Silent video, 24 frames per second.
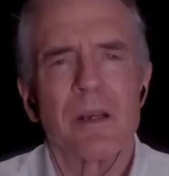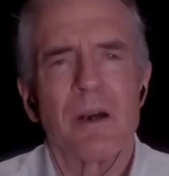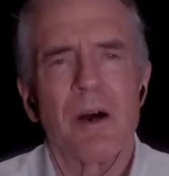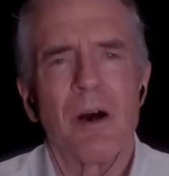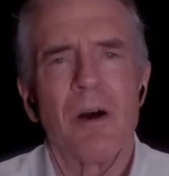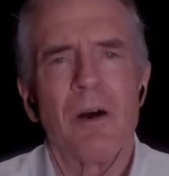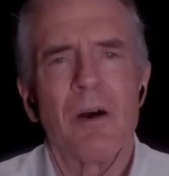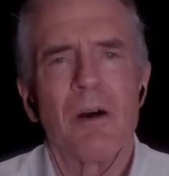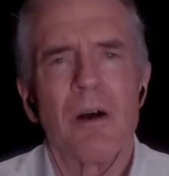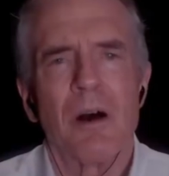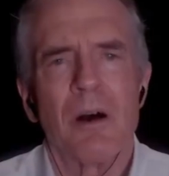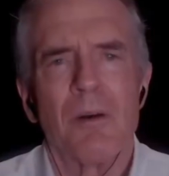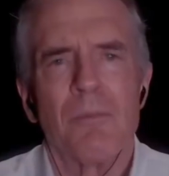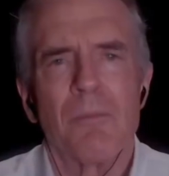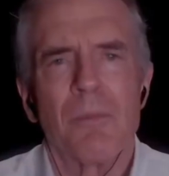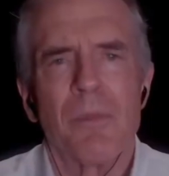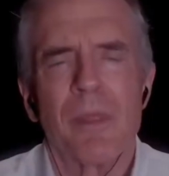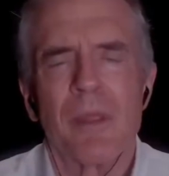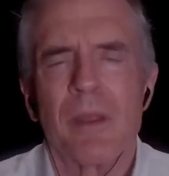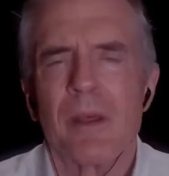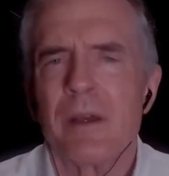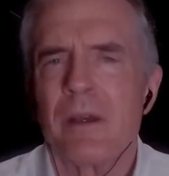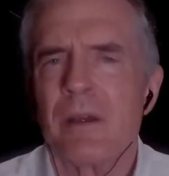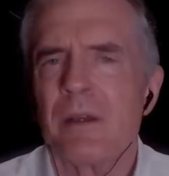
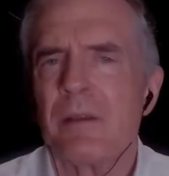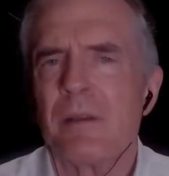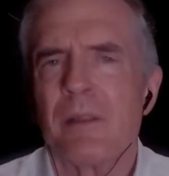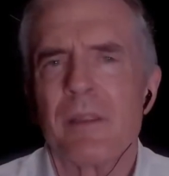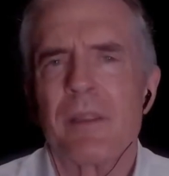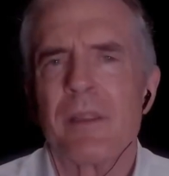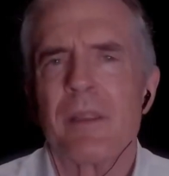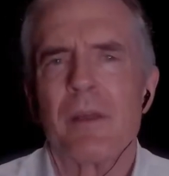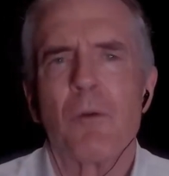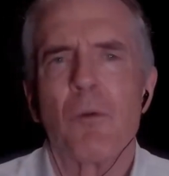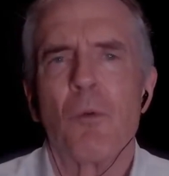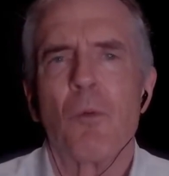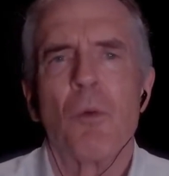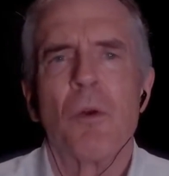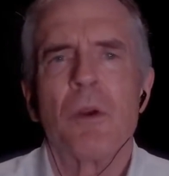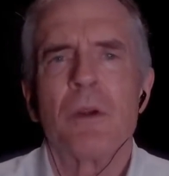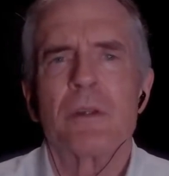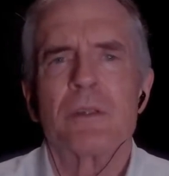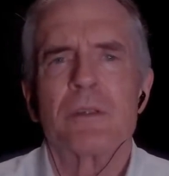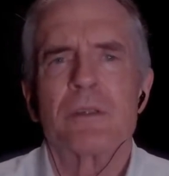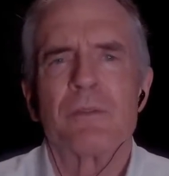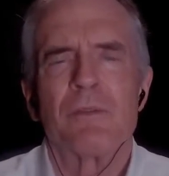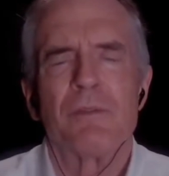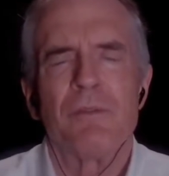The
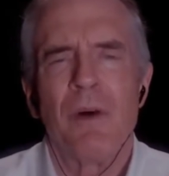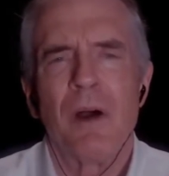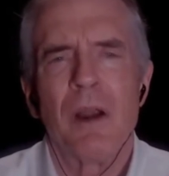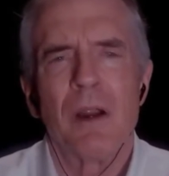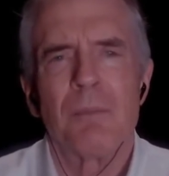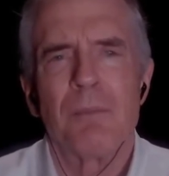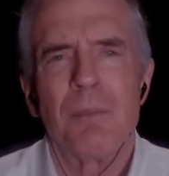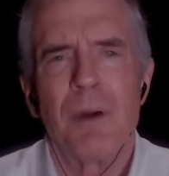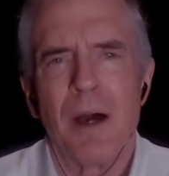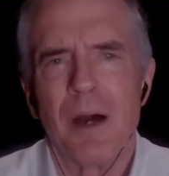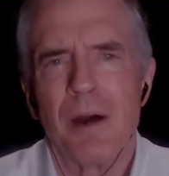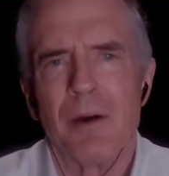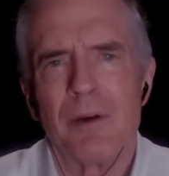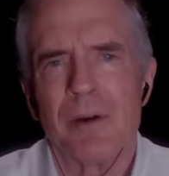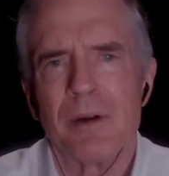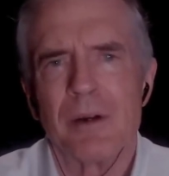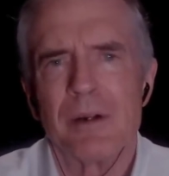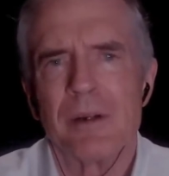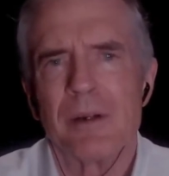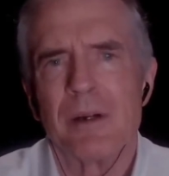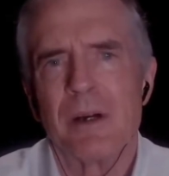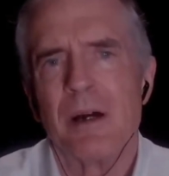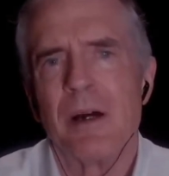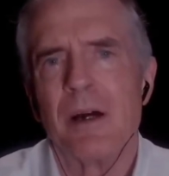worst
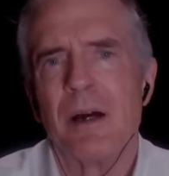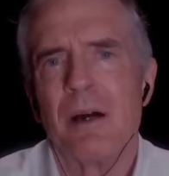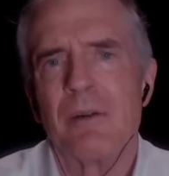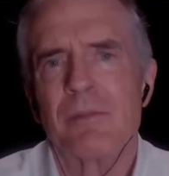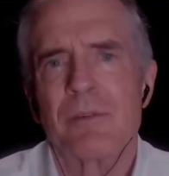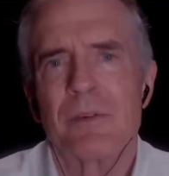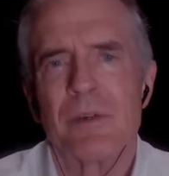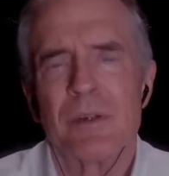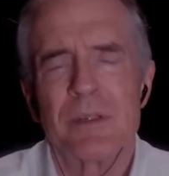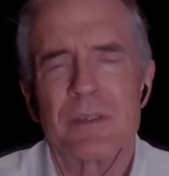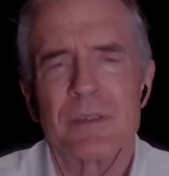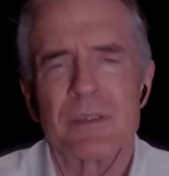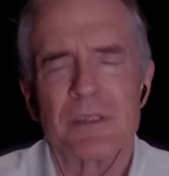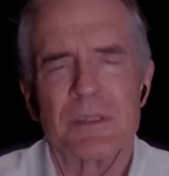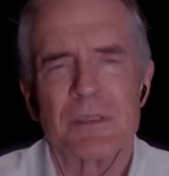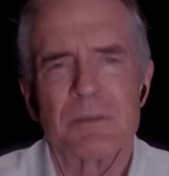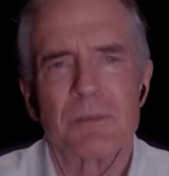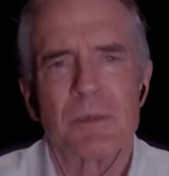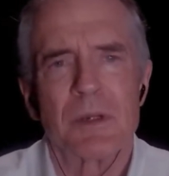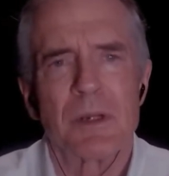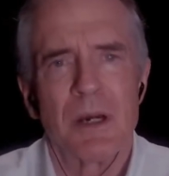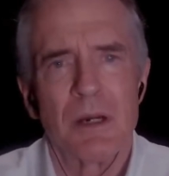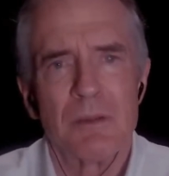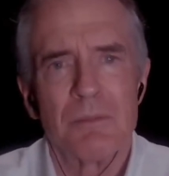firepower of
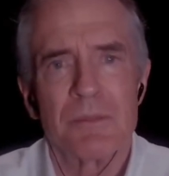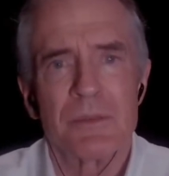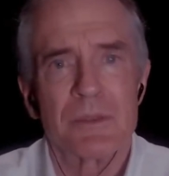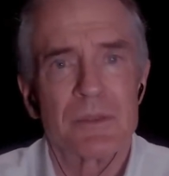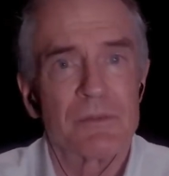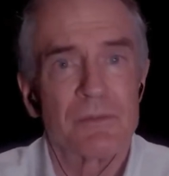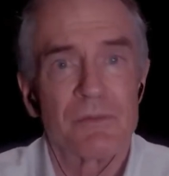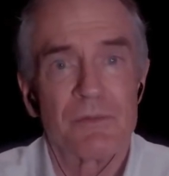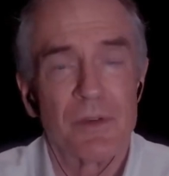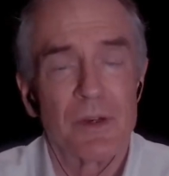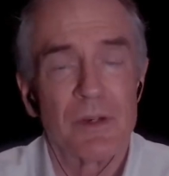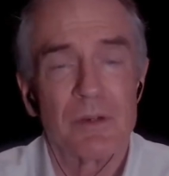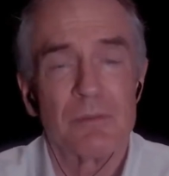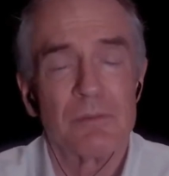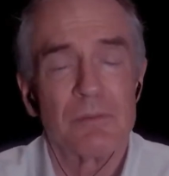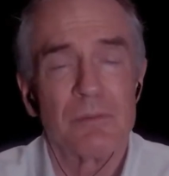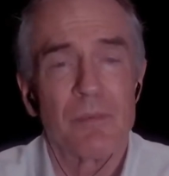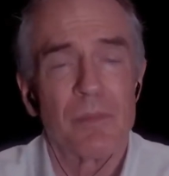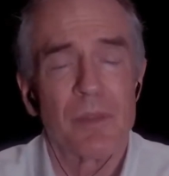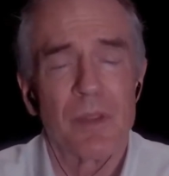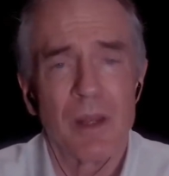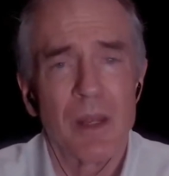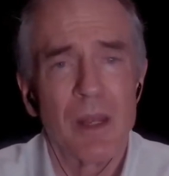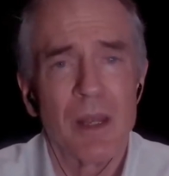criticism comes from
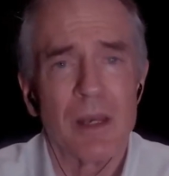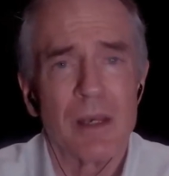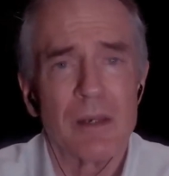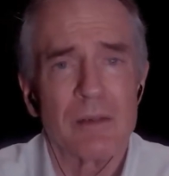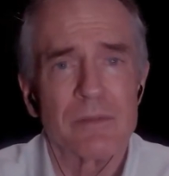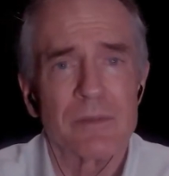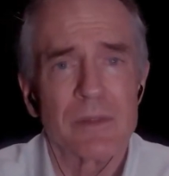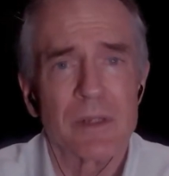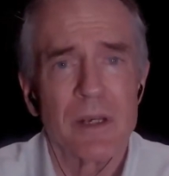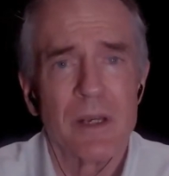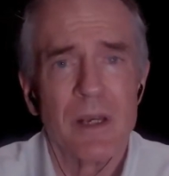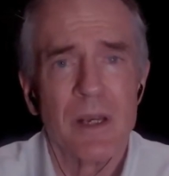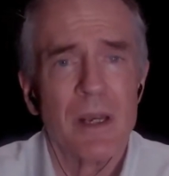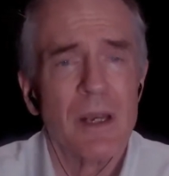the left,